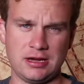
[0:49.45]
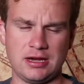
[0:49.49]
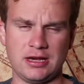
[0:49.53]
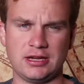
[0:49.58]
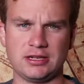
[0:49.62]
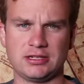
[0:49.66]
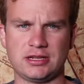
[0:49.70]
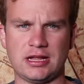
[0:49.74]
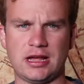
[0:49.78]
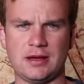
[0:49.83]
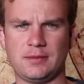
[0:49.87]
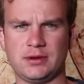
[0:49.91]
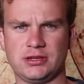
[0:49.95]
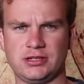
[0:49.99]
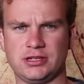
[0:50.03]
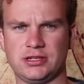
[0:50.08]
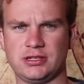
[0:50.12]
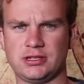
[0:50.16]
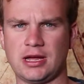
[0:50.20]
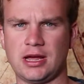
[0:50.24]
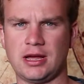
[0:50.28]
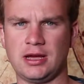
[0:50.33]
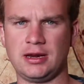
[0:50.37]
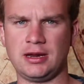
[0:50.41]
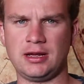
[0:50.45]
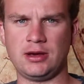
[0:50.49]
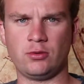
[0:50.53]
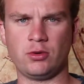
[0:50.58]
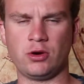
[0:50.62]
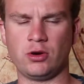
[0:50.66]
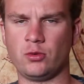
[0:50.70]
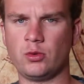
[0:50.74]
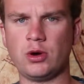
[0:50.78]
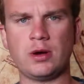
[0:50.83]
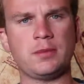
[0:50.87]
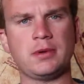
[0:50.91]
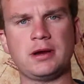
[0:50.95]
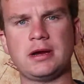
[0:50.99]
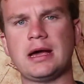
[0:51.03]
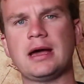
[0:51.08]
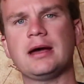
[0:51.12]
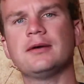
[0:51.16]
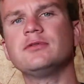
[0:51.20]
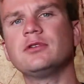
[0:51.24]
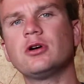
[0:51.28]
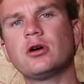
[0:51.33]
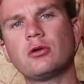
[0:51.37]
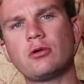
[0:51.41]
Islamic society where women
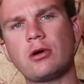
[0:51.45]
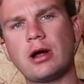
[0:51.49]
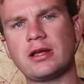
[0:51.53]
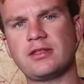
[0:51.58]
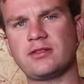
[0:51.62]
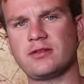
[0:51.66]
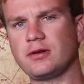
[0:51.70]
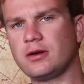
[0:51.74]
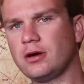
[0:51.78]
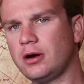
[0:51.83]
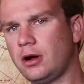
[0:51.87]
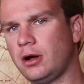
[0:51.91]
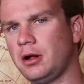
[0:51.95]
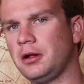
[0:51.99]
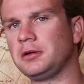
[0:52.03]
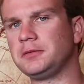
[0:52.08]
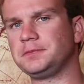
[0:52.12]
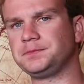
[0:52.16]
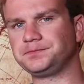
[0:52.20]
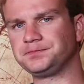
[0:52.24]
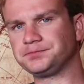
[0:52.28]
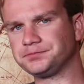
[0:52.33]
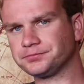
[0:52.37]
have no rights at all.